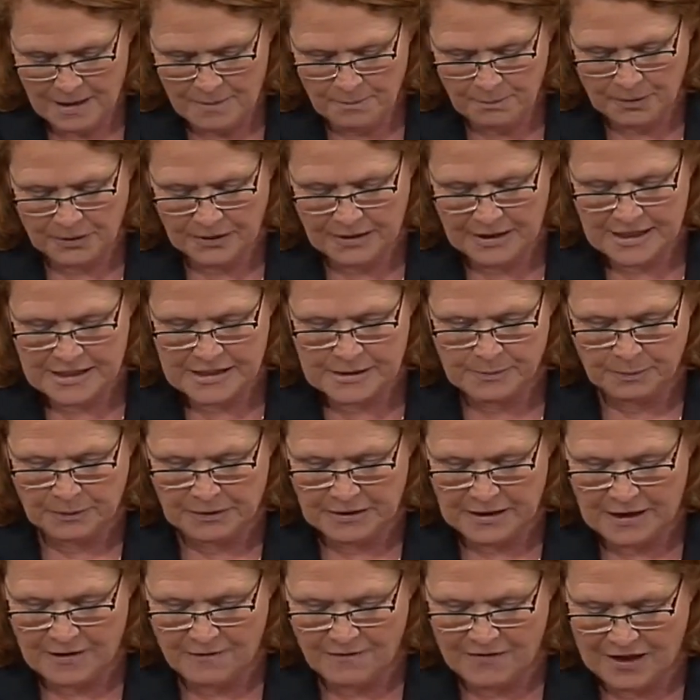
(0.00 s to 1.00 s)
Police
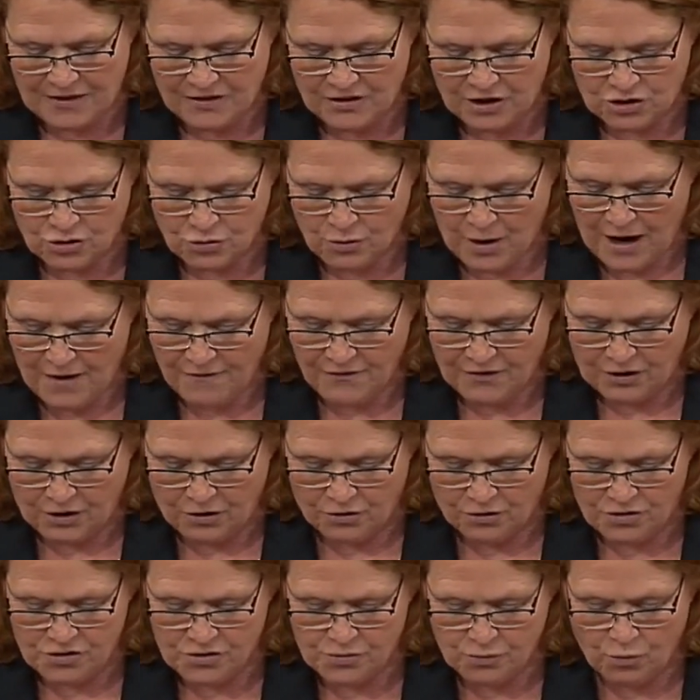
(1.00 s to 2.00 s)
believe that the
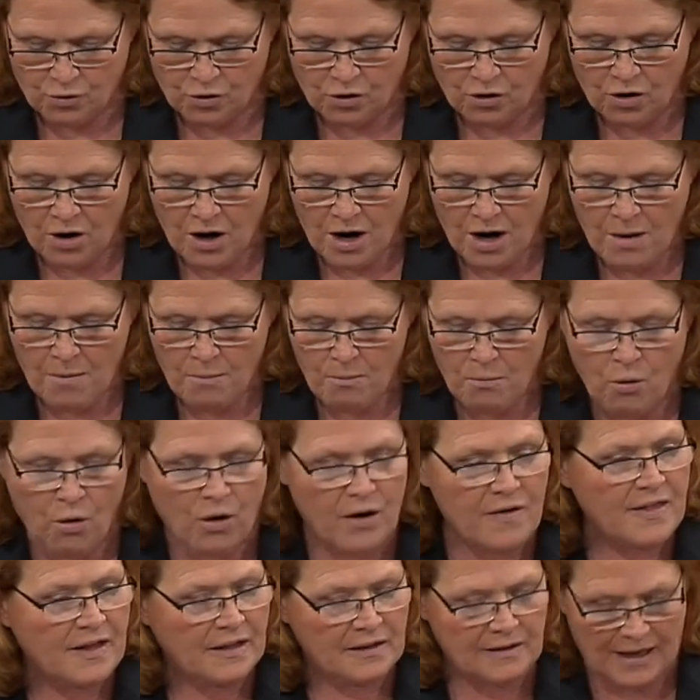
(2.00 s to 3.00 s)
traffickers were
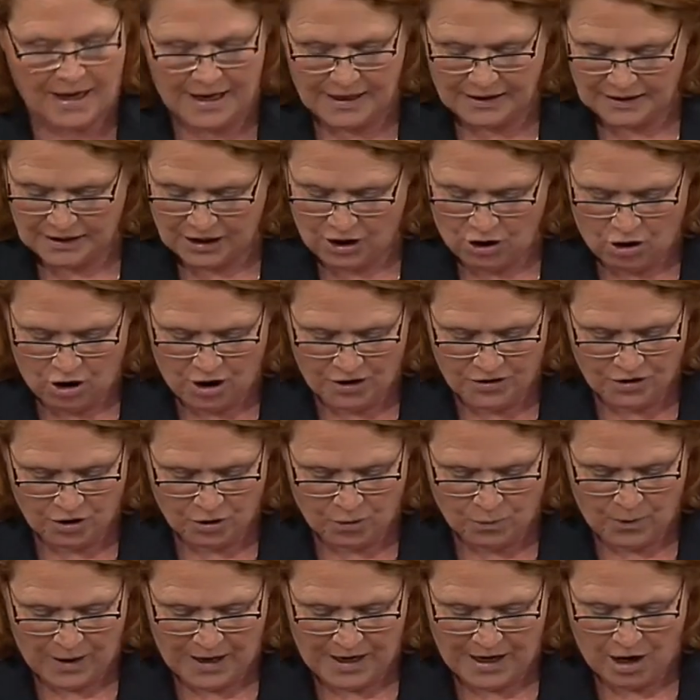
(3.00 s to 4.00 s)
more than likely on their
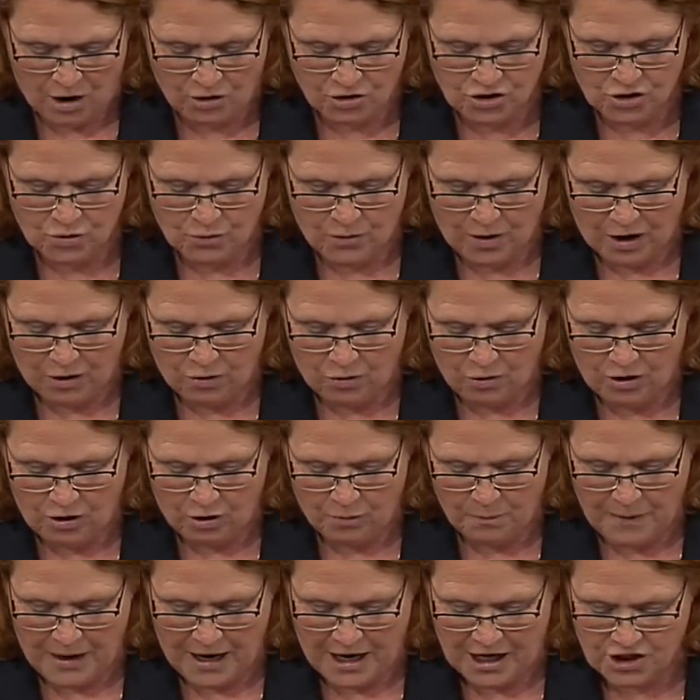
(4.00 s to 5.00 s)
way out to our
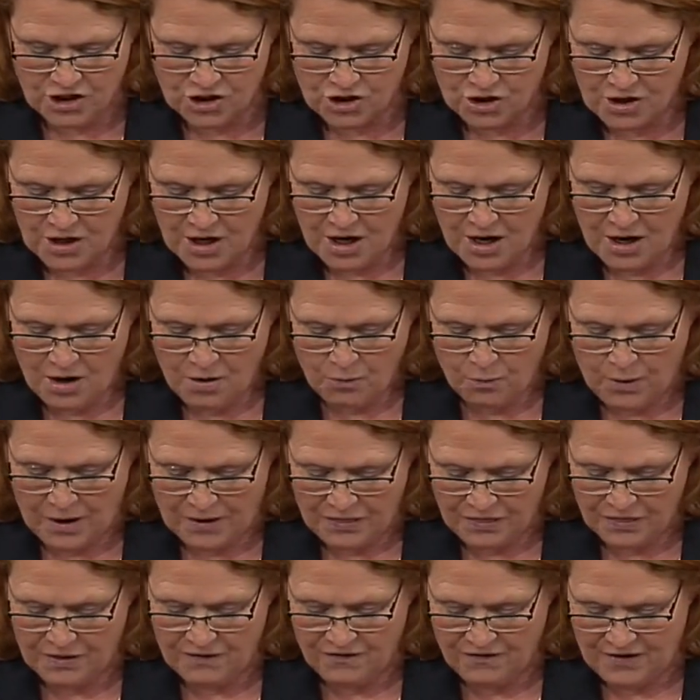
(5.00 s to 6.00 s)
oil patch
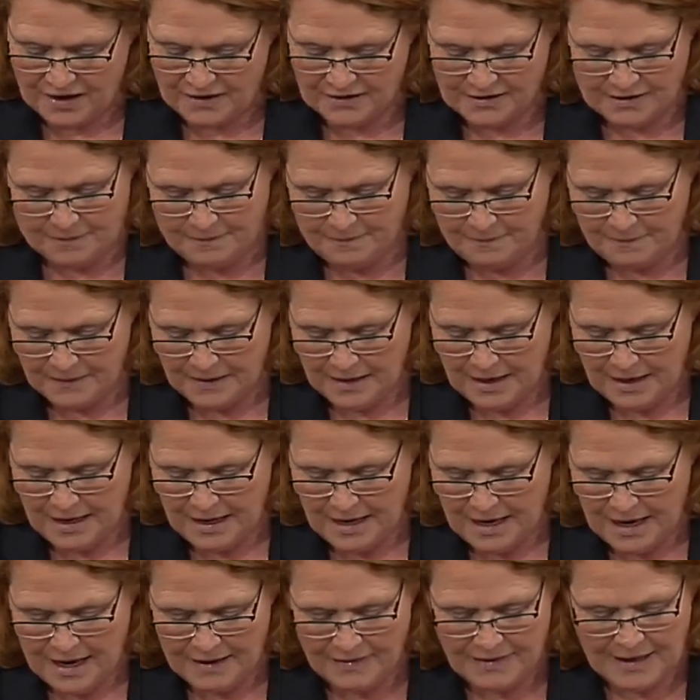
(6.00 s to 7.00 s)
with the victim,
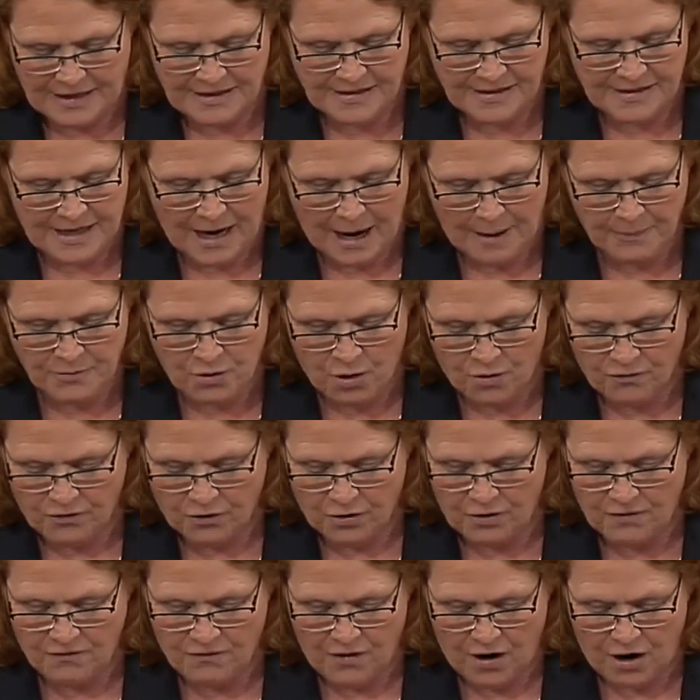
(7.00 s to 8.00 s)
and they stopped
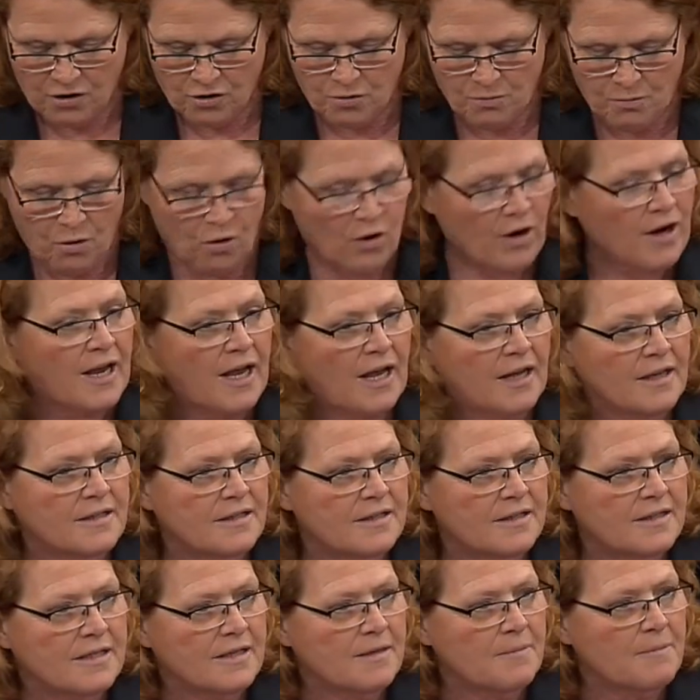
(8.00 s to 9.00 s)
over in
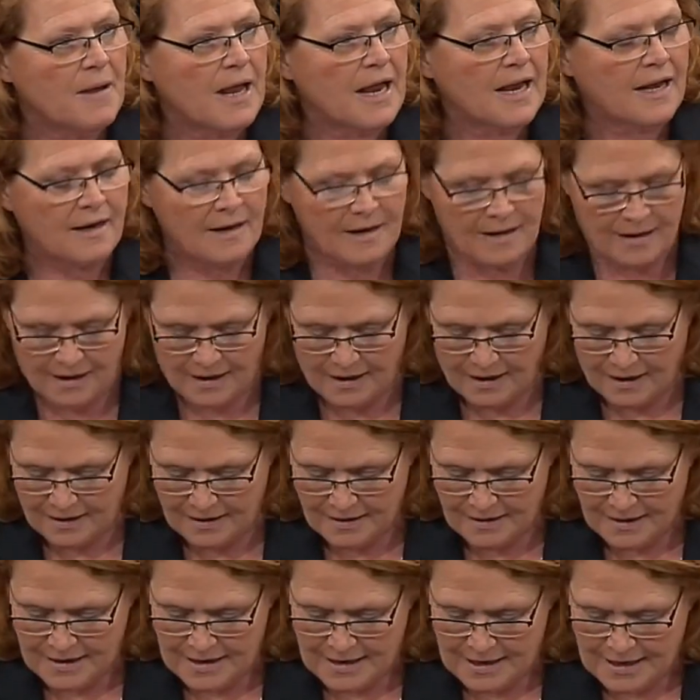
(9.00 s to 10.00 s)
Fargo-Moorhead to make
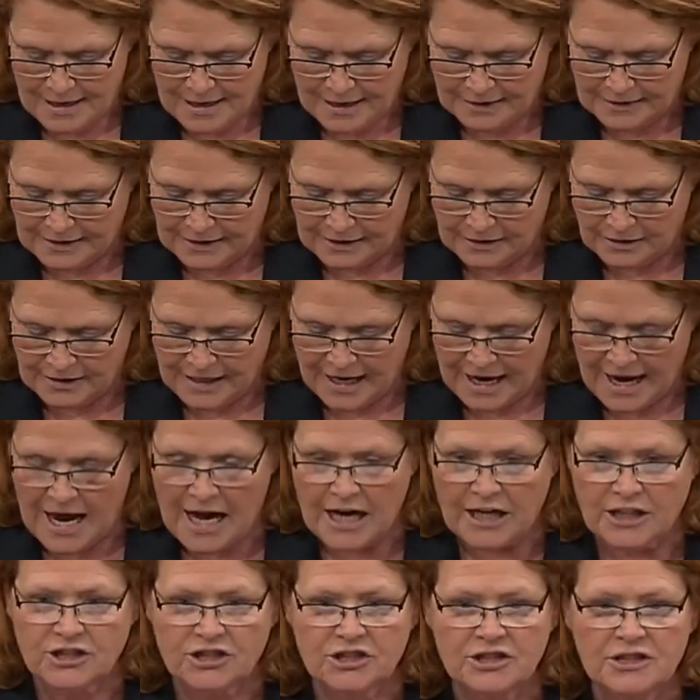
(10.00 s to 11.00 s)
a little
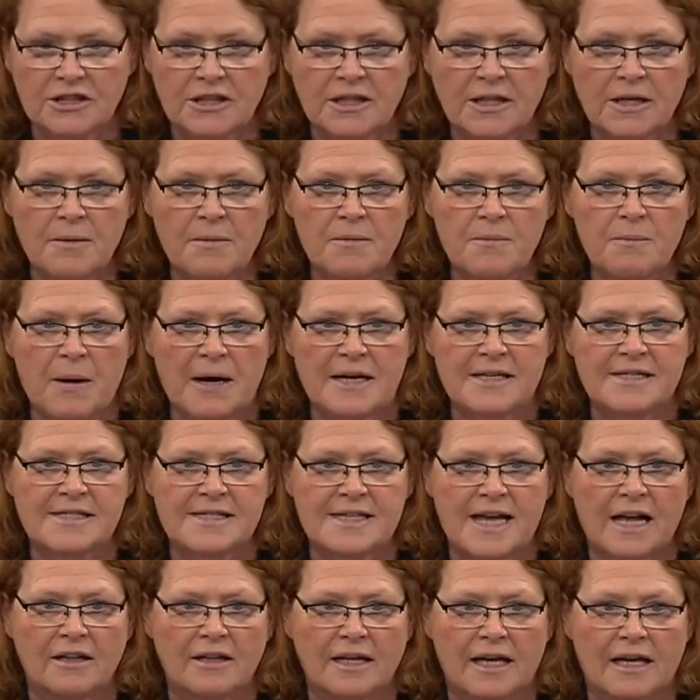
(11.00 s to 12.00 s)
cash by
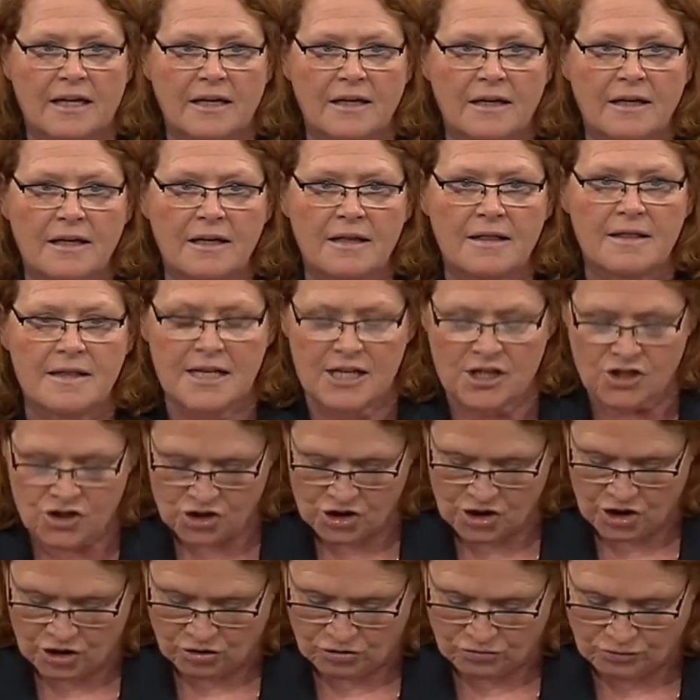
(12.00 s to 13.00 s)
selling these
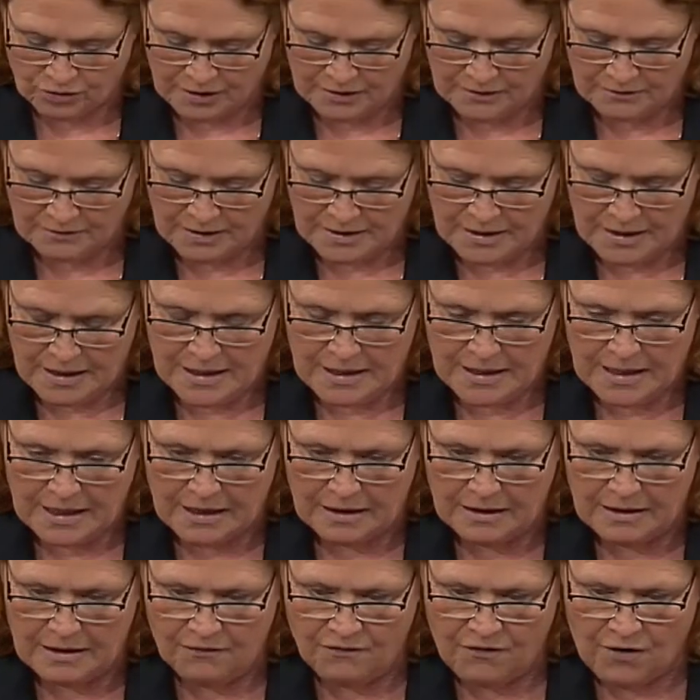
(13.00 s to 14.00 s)
children
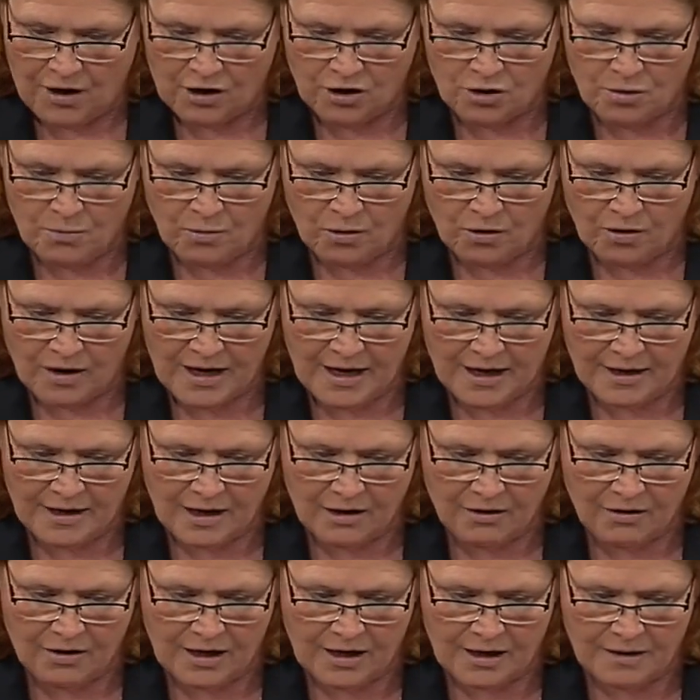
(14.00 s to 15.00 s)
in the Fargo-Moorhead
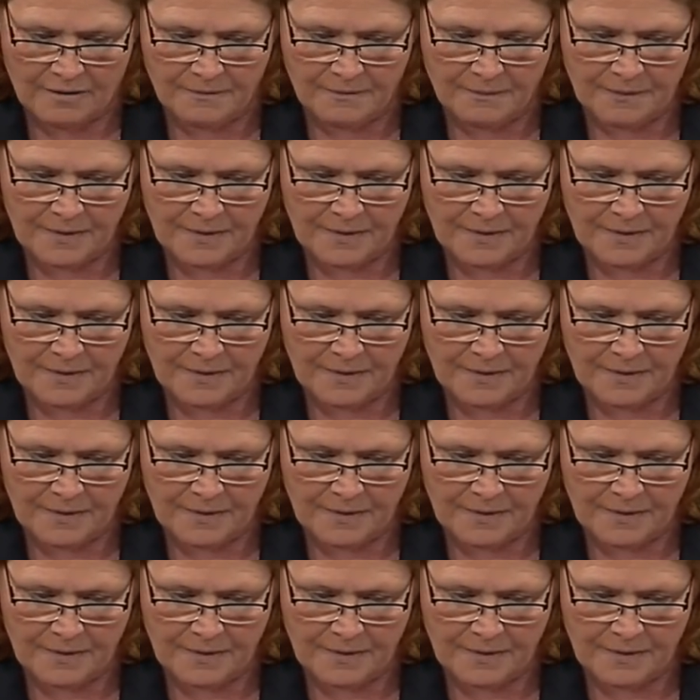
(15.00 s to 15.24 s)
area.